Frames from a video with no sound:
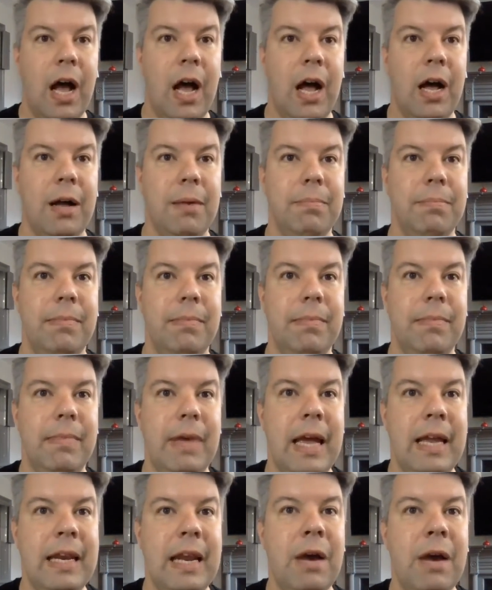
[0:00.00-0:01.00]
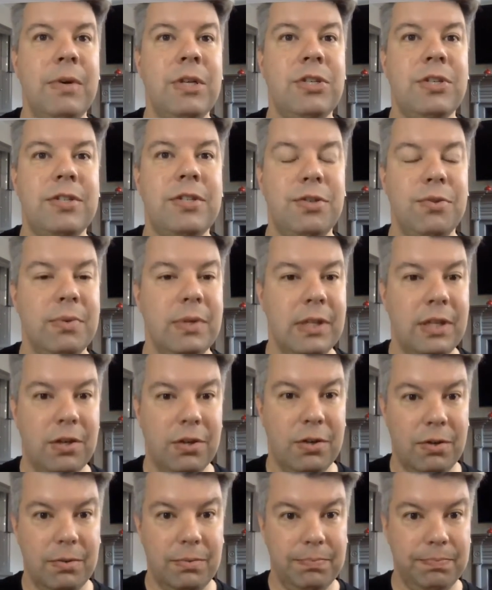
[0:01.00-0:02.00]
Um, and now we just do a
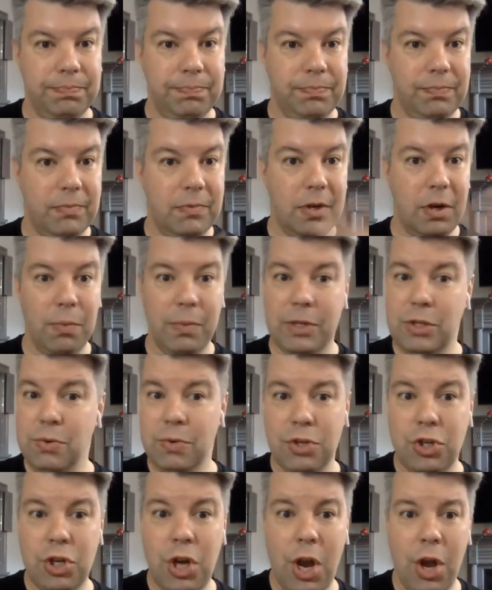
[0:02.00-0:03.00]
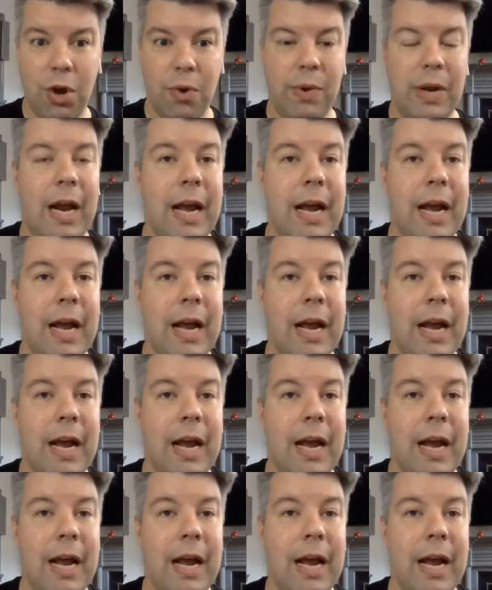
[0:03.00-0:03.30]
little we do a show.